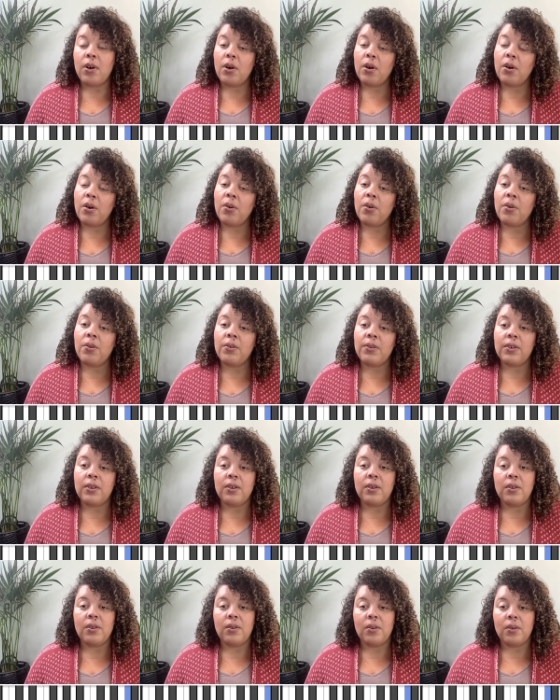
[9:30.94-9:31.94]

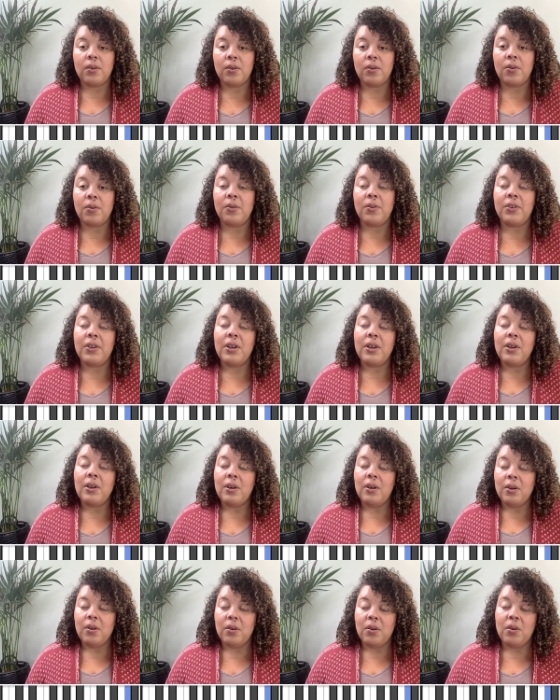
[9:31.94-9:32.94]
hold, hold,
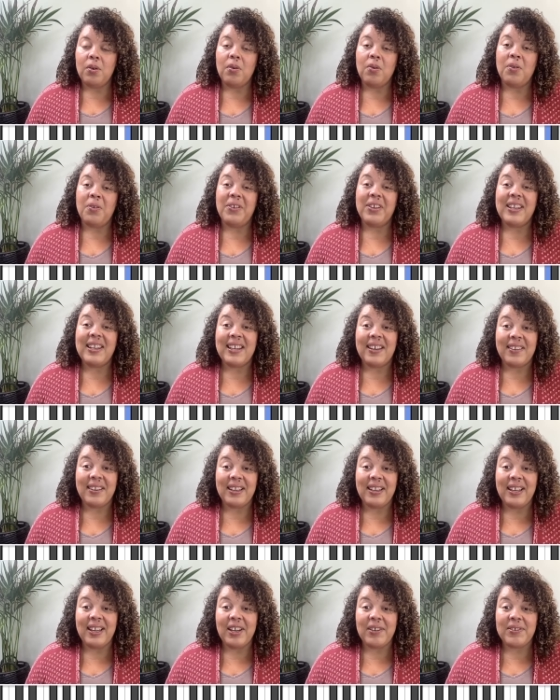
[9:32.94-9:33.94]
hold. Now the
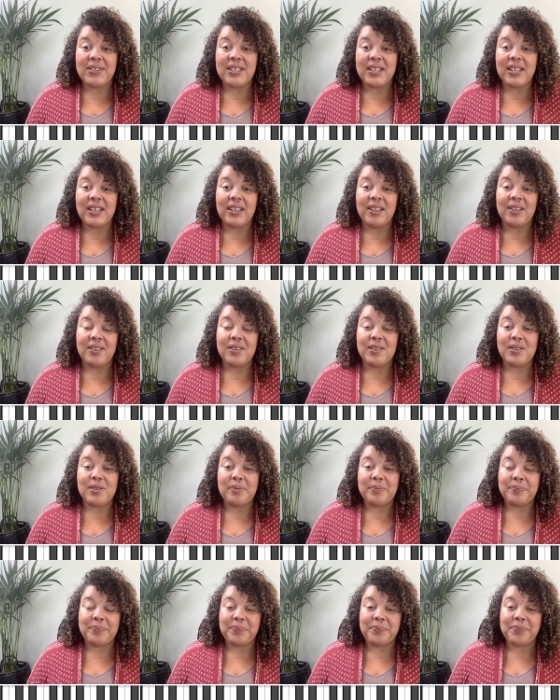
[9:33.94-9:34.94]
left hand.
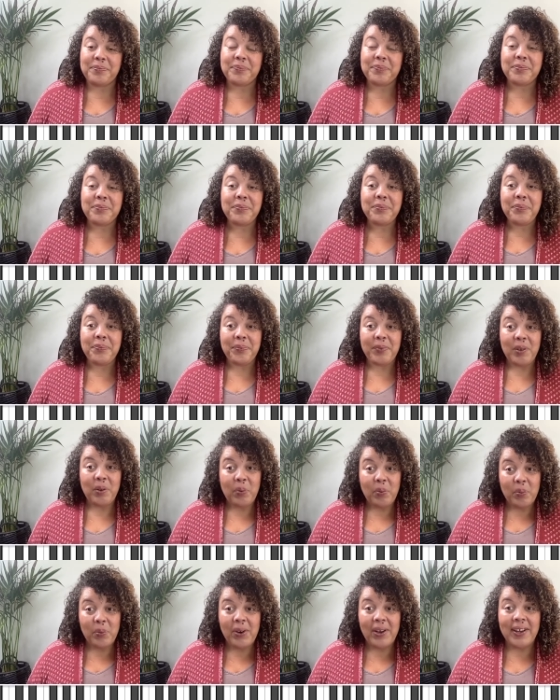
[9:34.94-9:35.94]

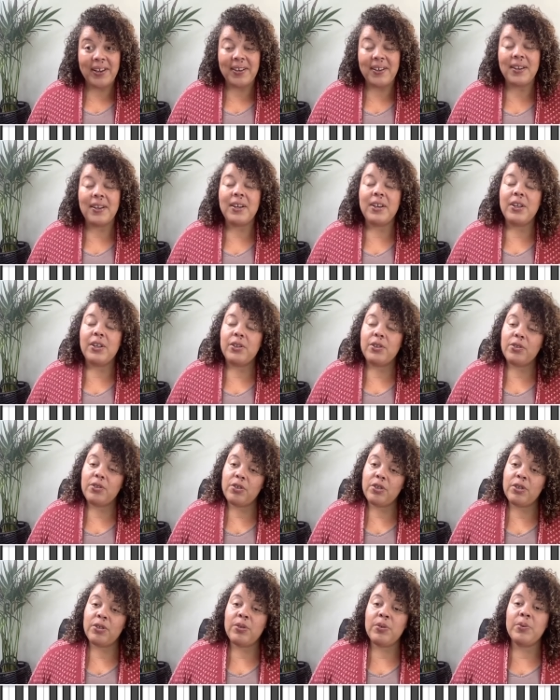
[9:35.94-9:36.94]
One,
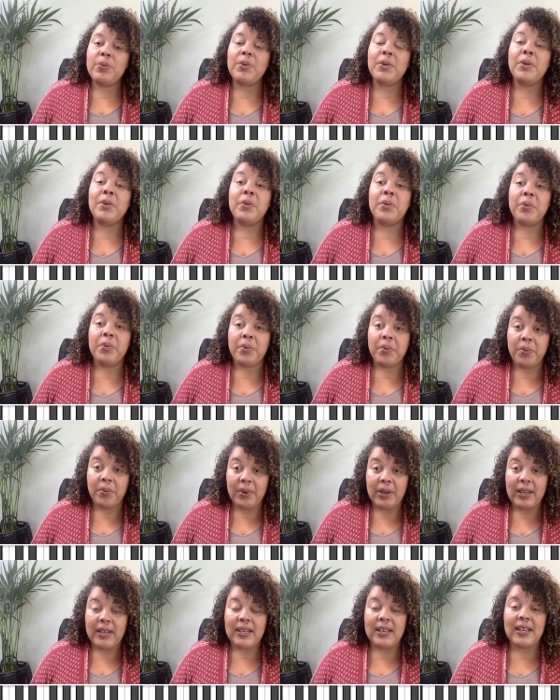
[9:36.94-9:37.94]
two,
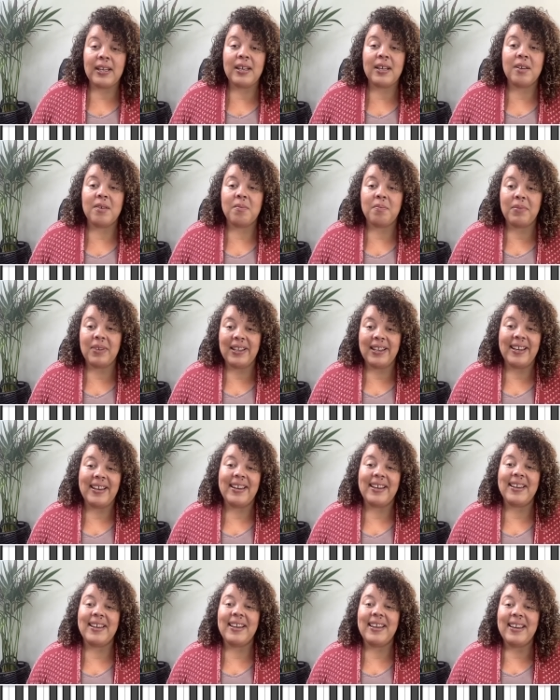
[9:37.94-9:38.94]
ready,
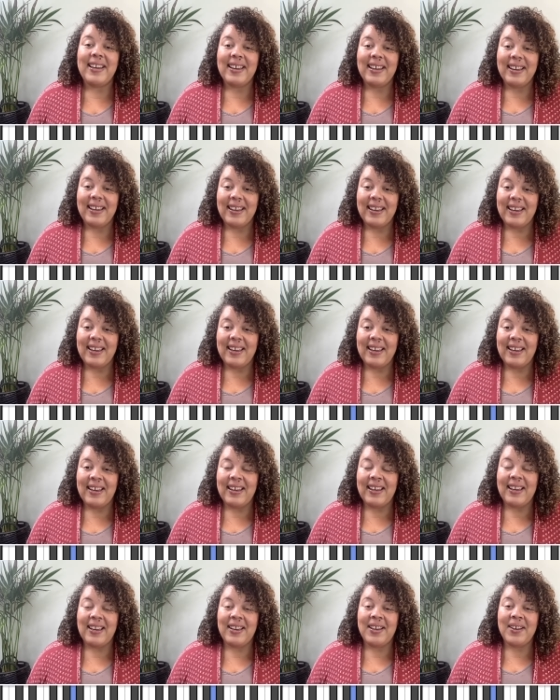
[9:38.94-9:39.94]
play.
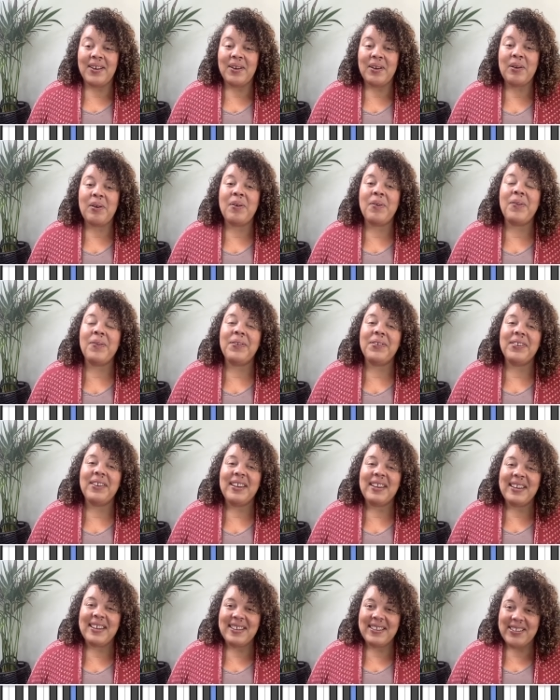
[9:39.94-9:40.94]
A,
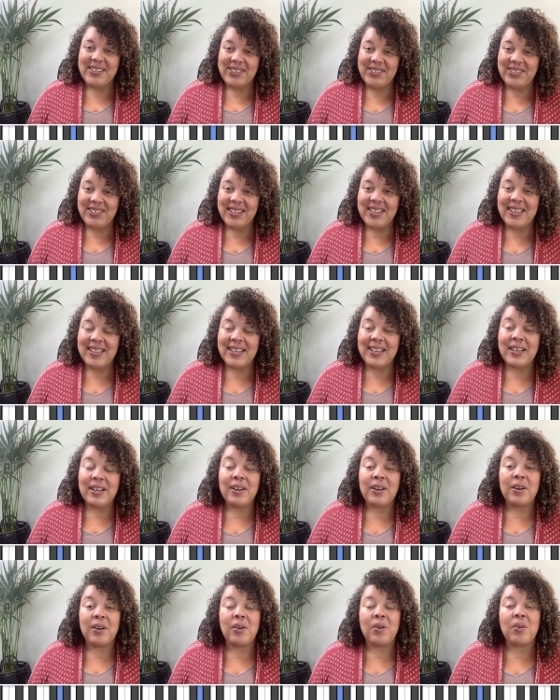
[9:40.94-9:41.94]
hold, G,
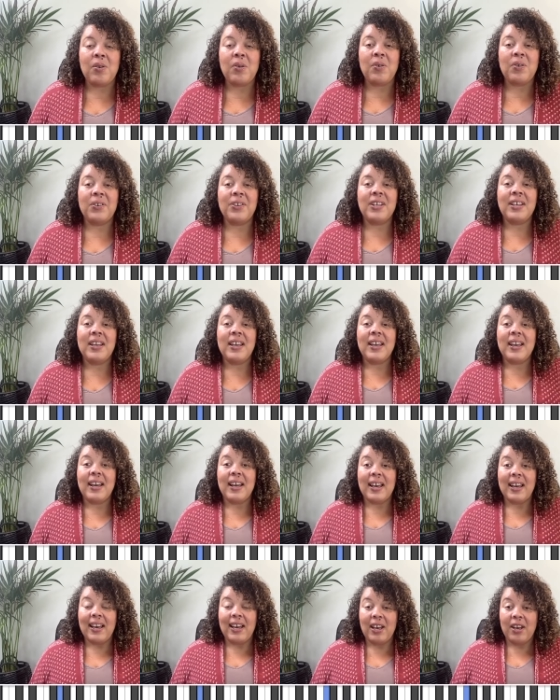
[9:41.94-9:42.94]

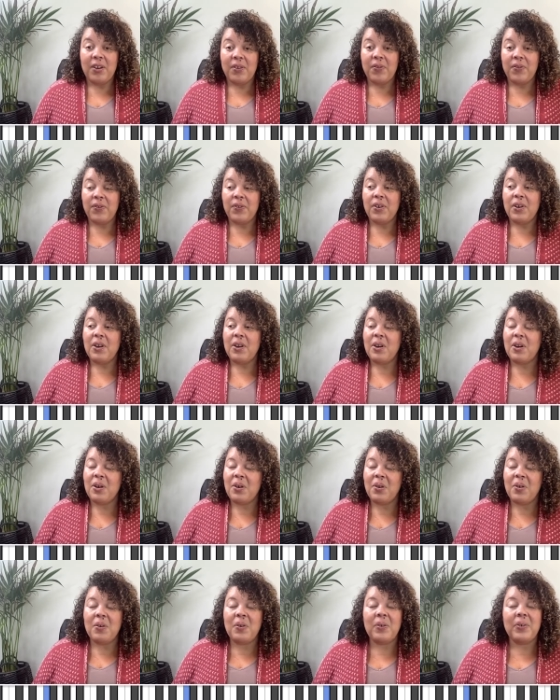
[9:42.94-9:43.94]
hold, F,
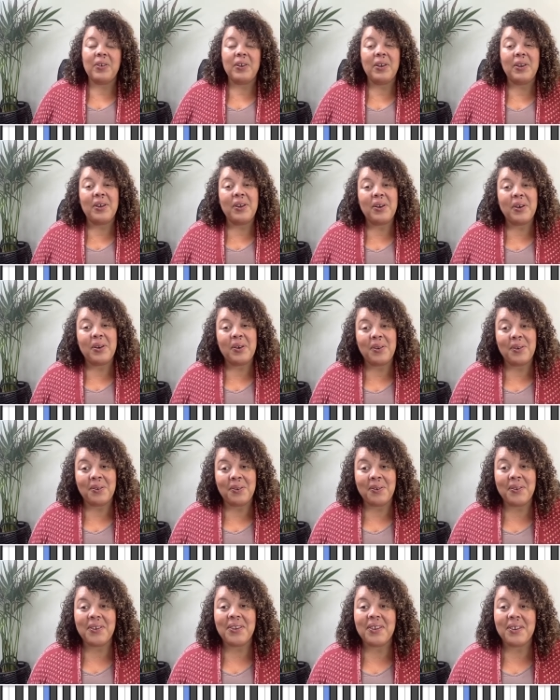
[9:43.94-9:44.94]
hold,
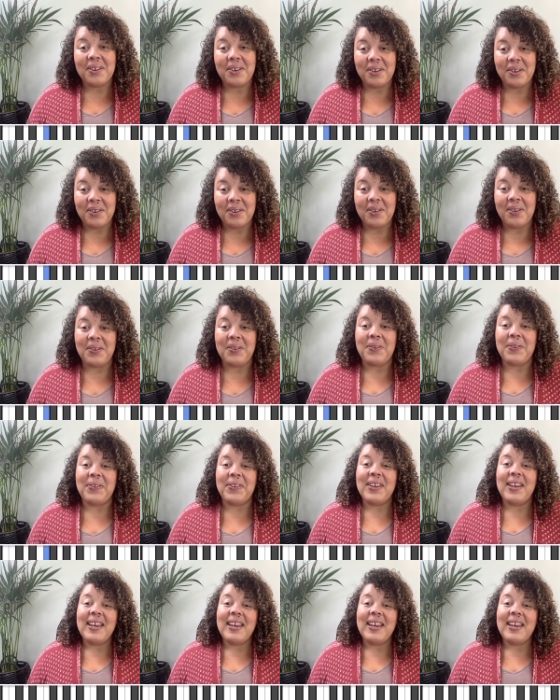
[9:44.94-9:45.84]
hold, hold.